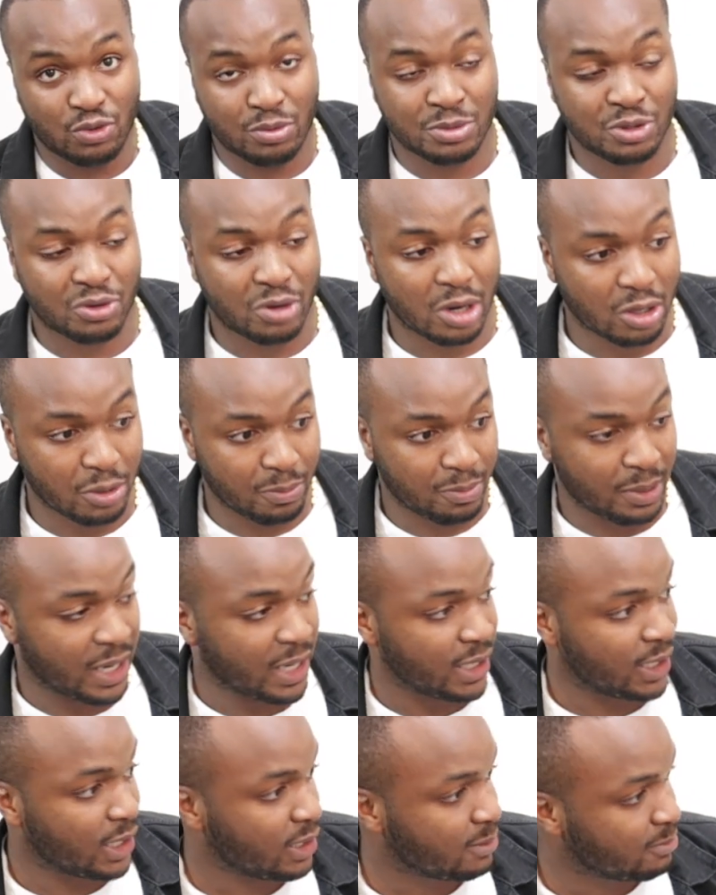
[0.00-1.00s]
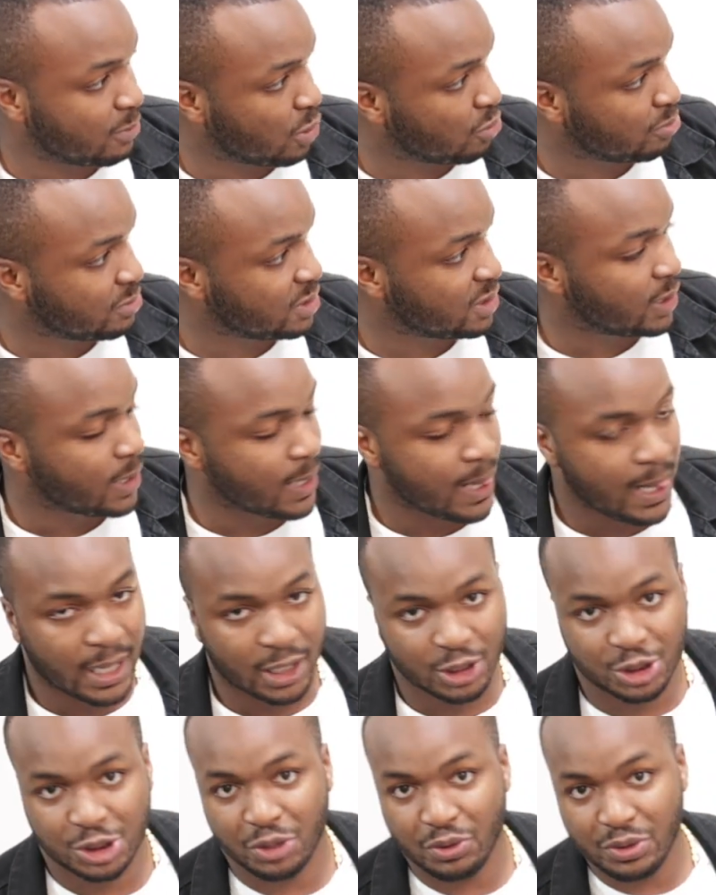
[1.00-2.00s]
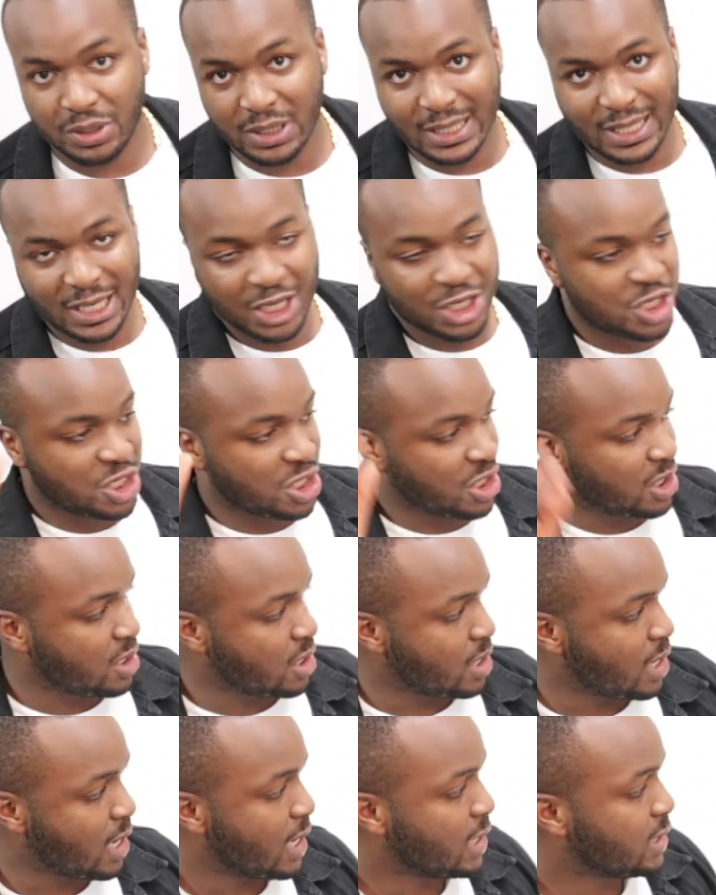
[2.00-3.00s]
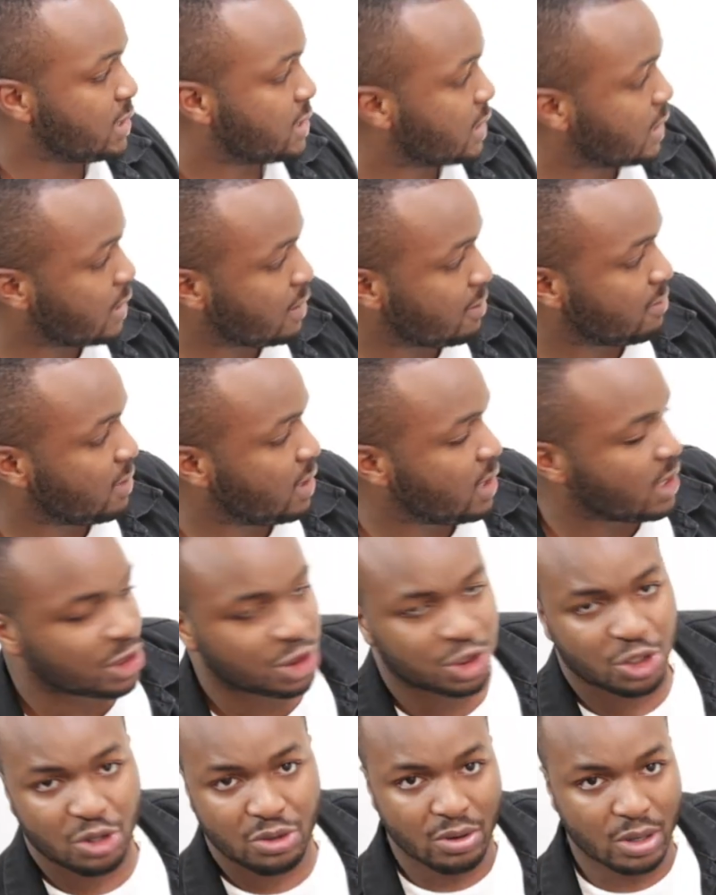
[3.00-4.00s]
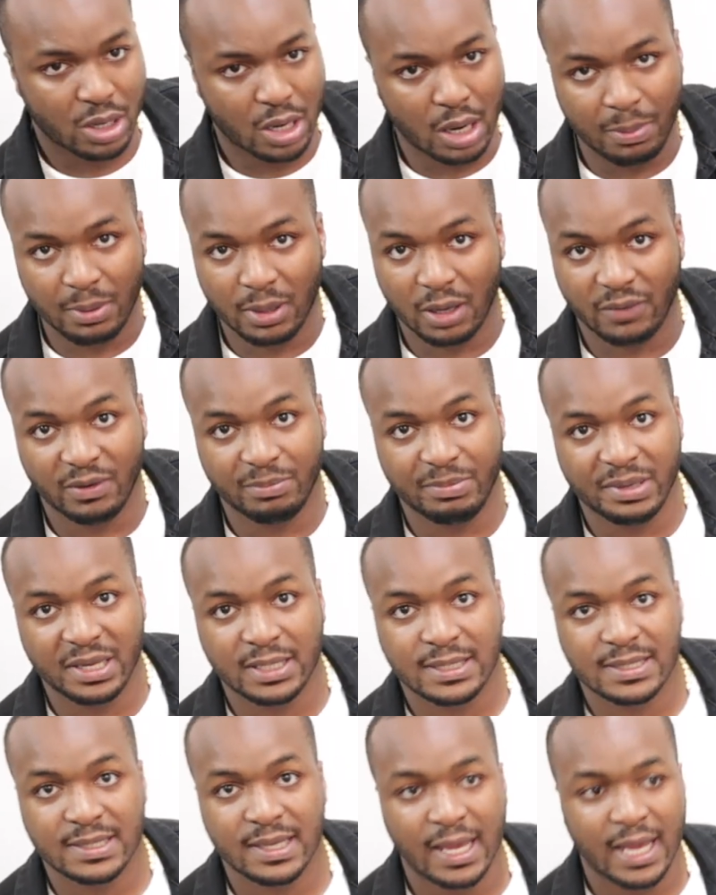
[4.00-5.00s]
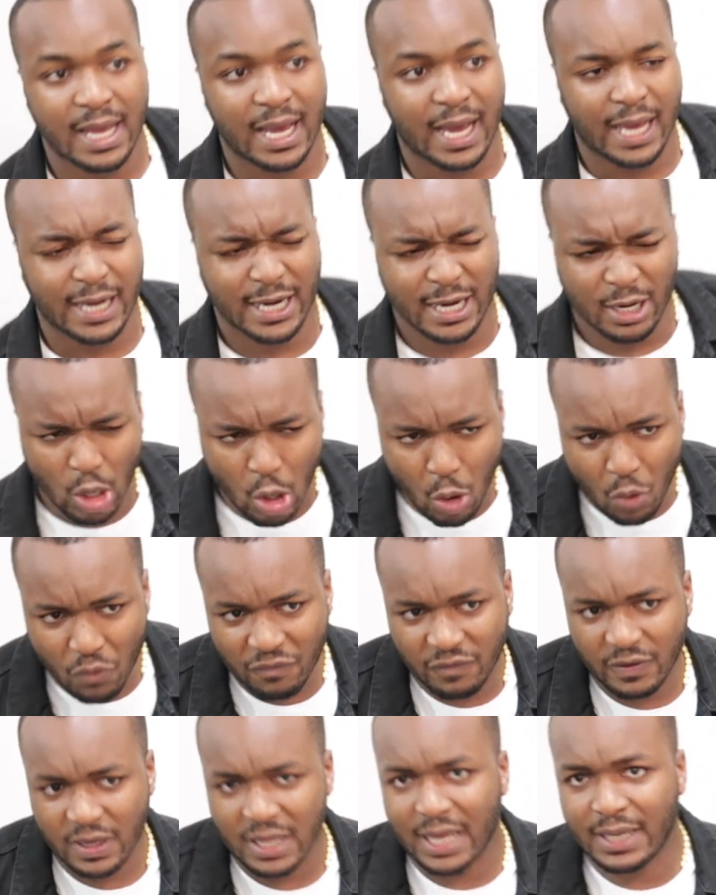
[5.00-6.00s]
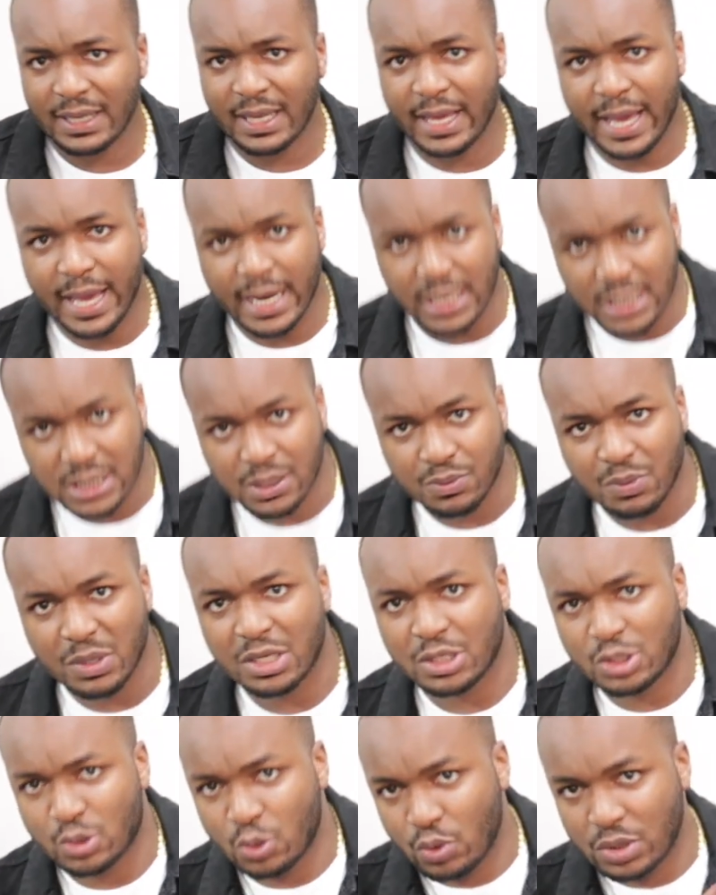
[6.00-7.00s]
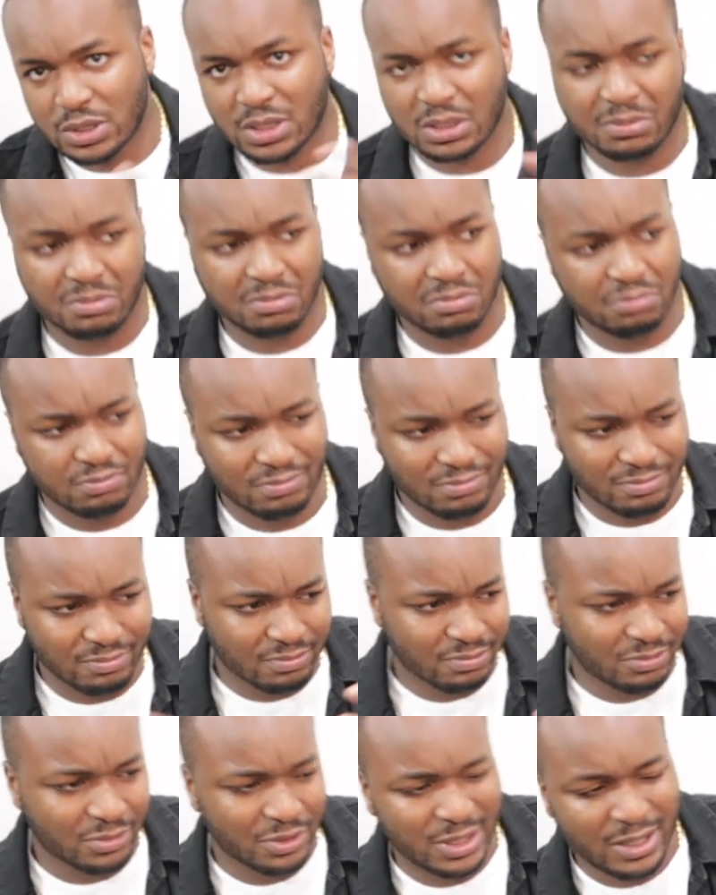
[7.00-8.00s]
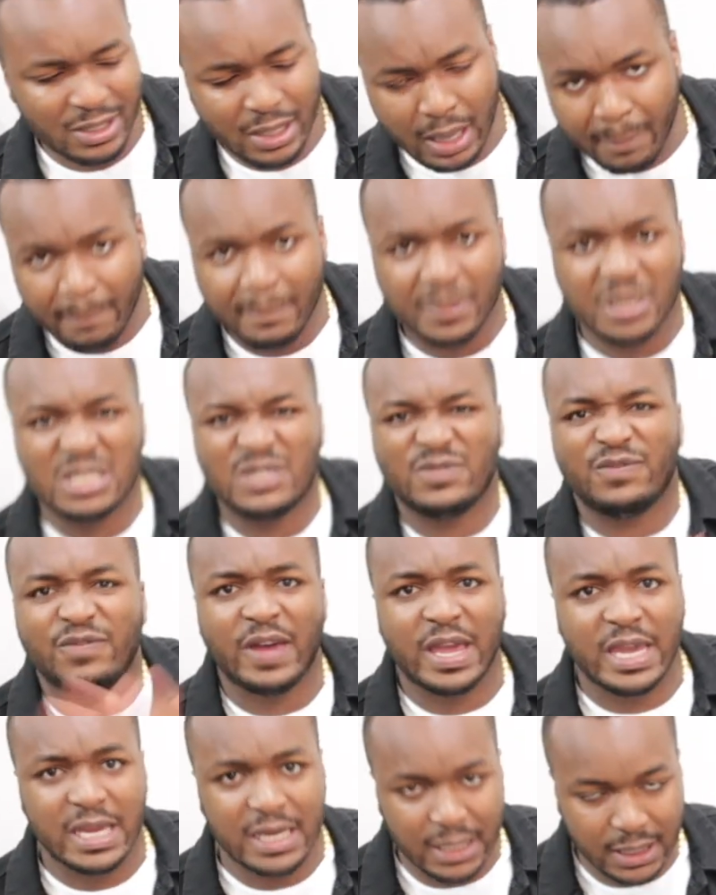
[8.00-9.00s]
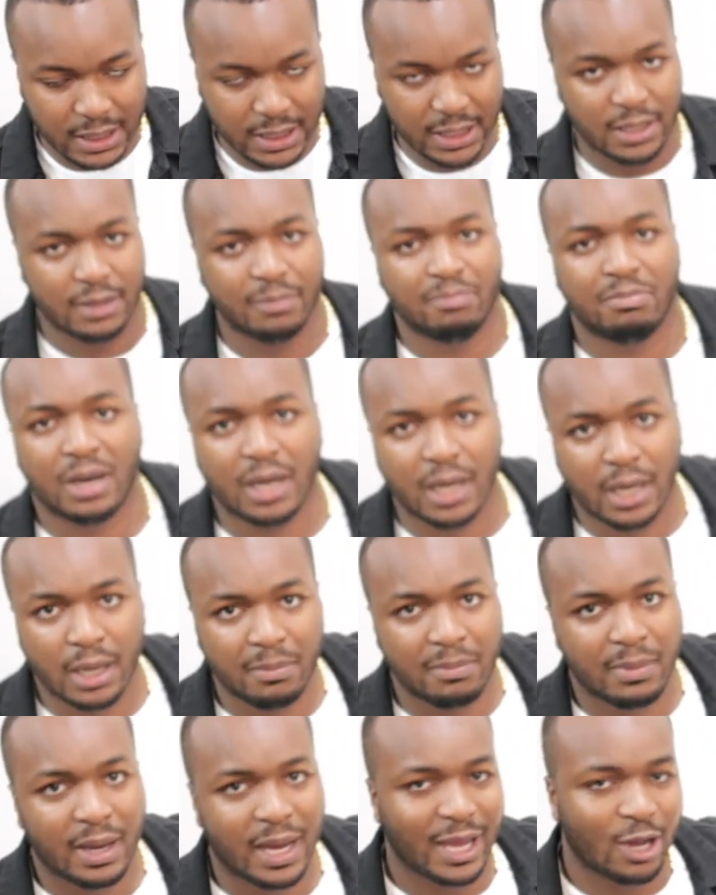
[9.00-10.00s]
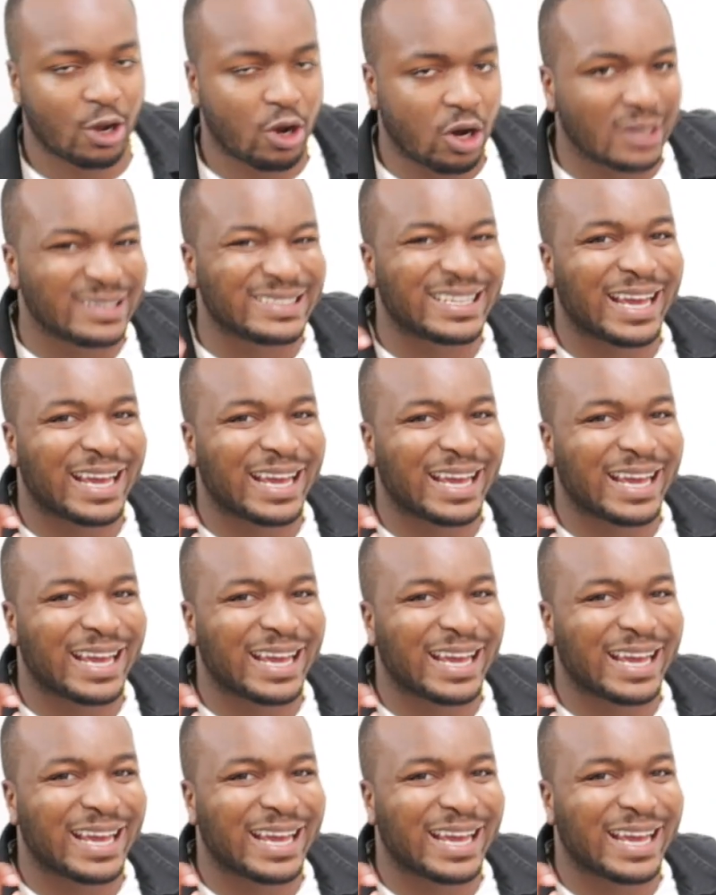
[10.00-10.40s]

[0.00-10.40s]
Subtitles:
rooms are occupied at the moment. I'll show you the kitchen and show you a couple other bits, and then hopefully at the end we could talk some numbers vaguely, but I can't